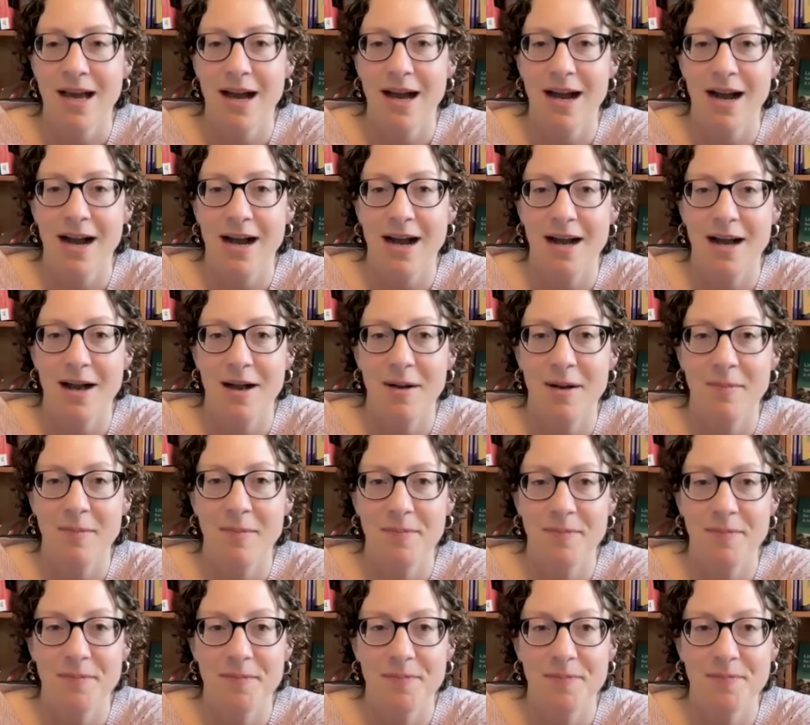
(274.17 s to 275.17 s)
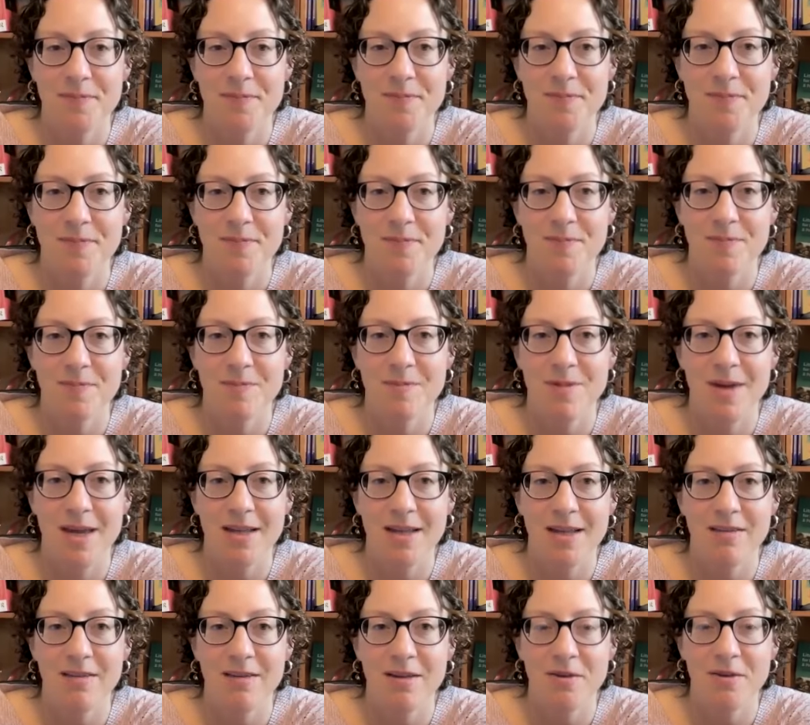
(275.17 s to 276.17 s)

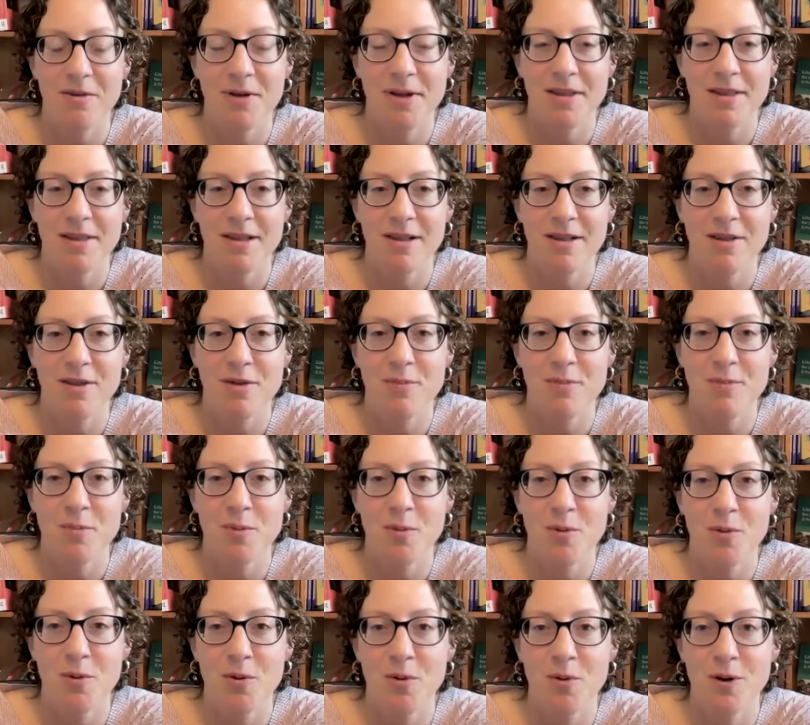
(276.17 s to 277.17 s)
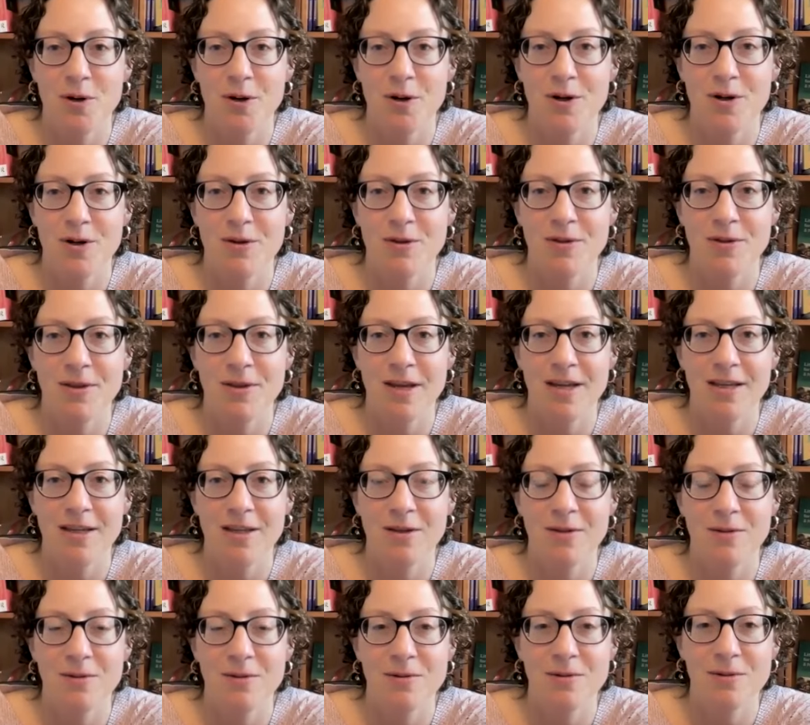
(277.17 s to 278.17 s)
And so I think the more that
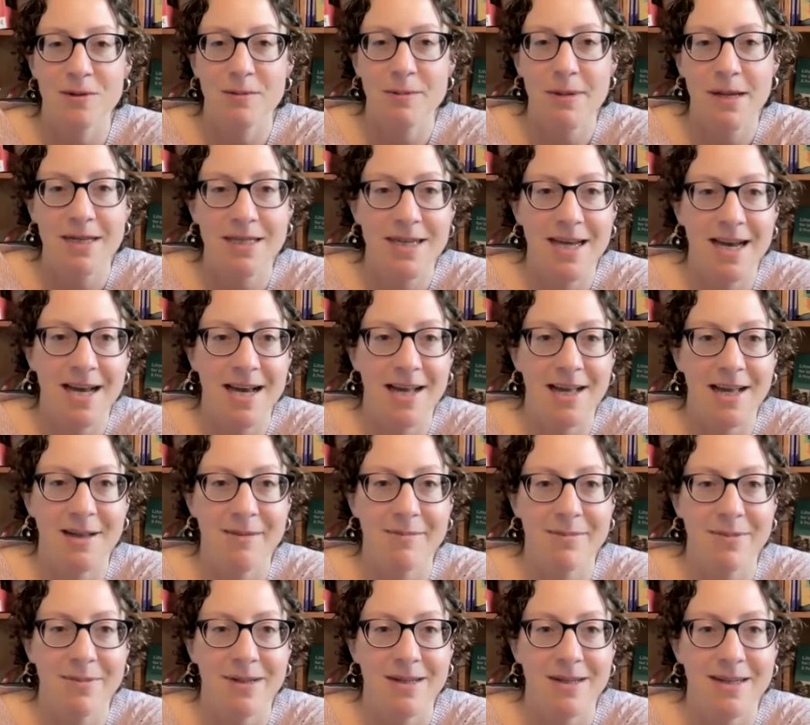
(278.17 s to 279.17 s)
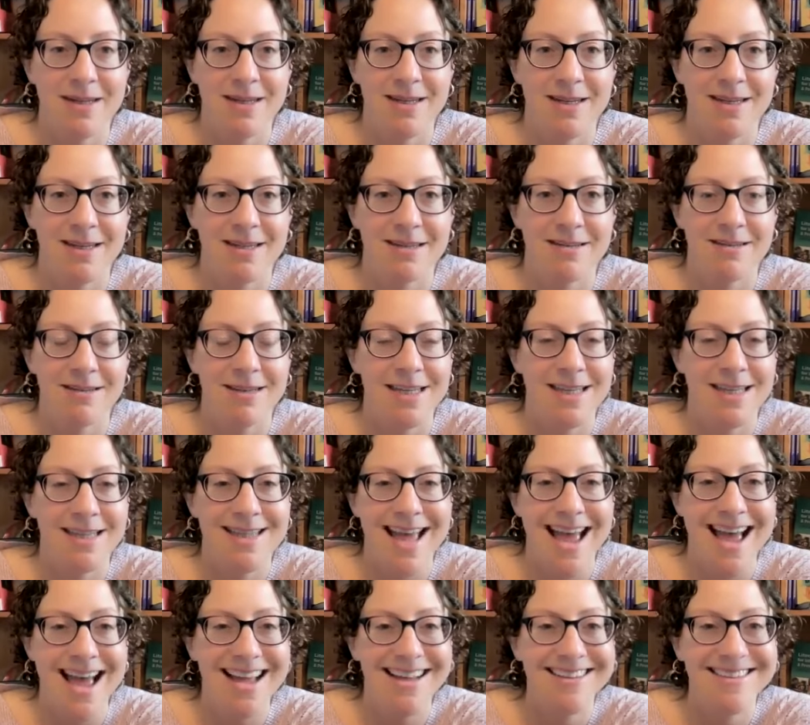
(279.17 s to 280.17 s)
you spend time in
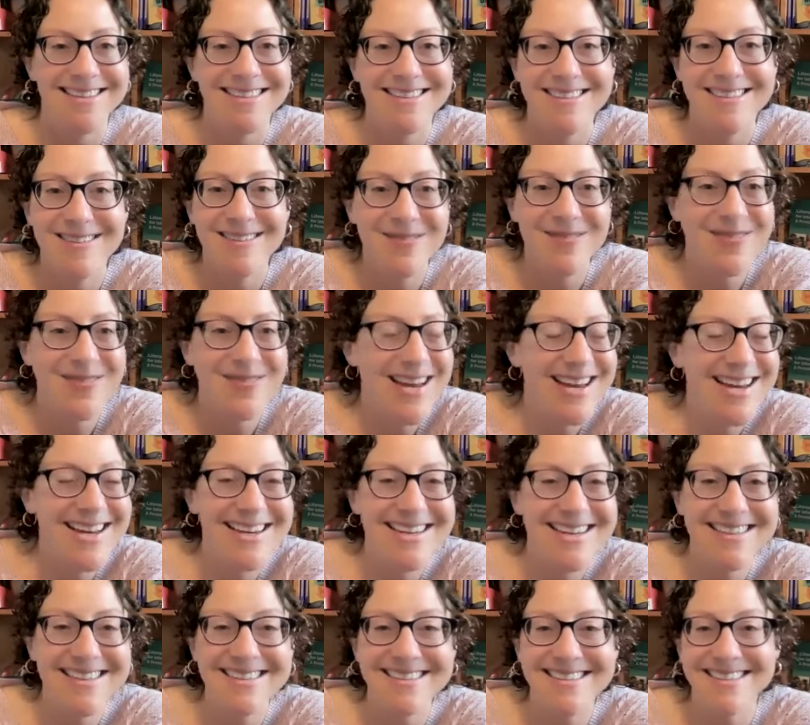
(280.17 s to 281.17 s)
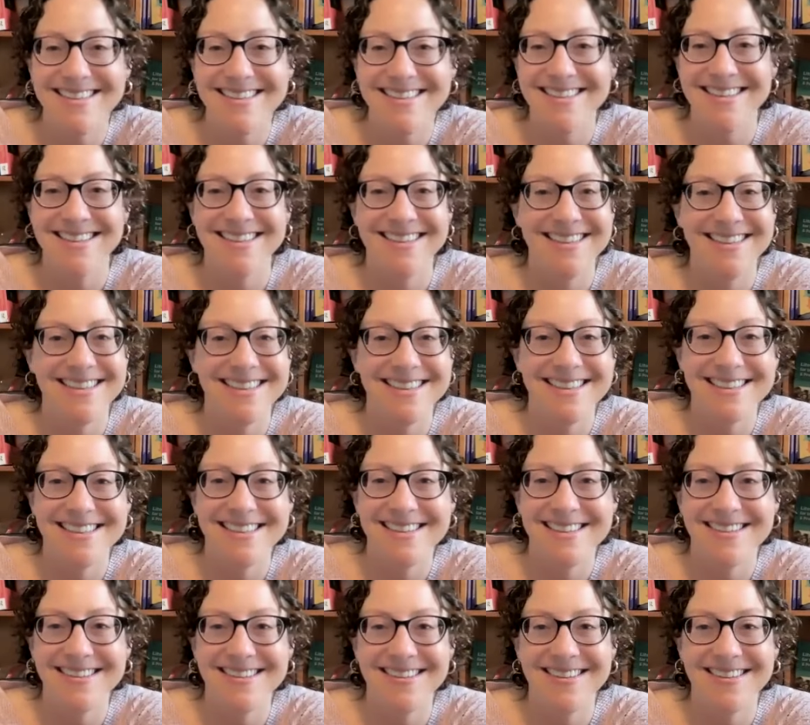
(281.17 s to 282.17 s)
that space and digging
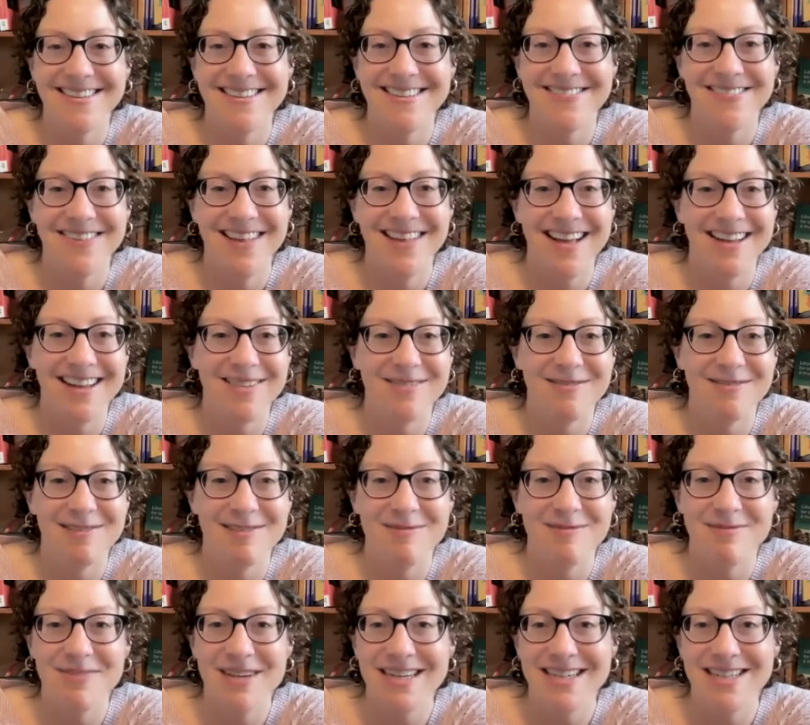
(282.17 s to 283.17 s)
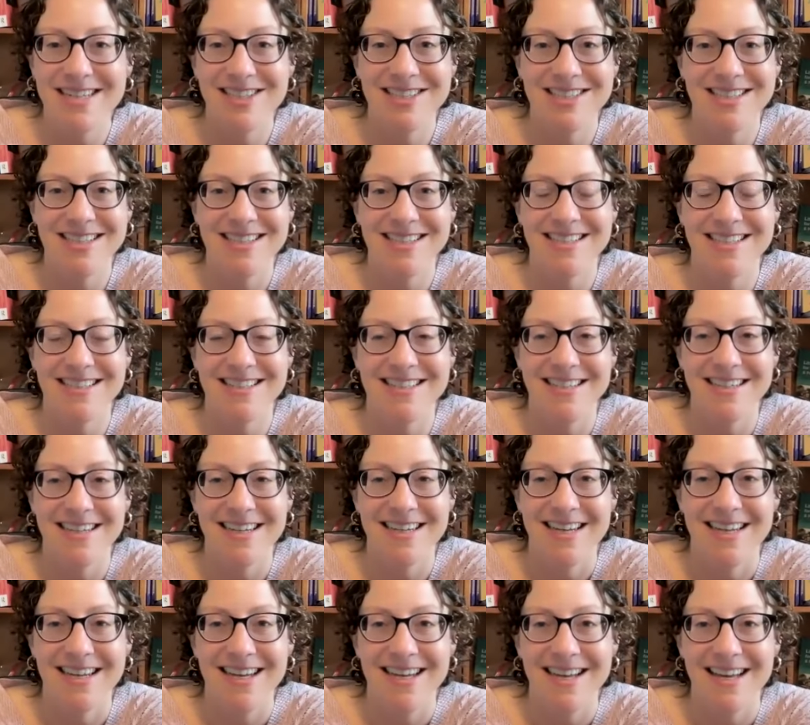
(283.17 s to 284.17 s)
into all of that information,
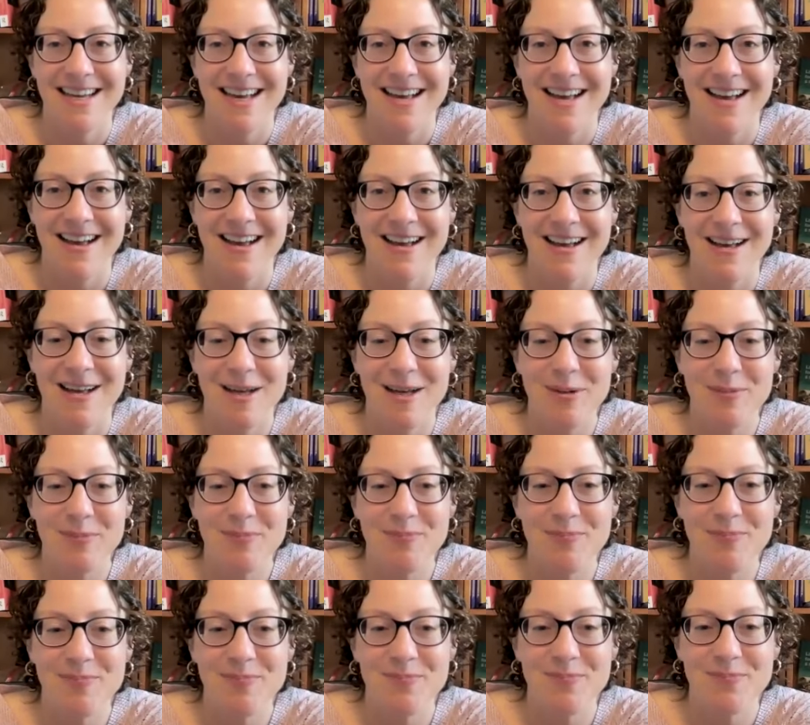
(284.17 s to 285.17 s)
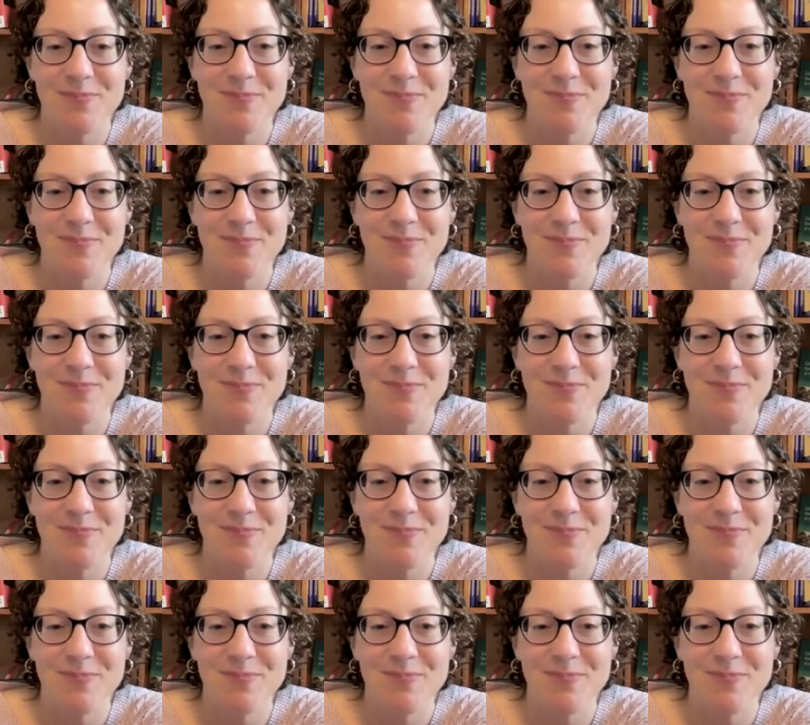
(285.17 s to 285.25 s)
the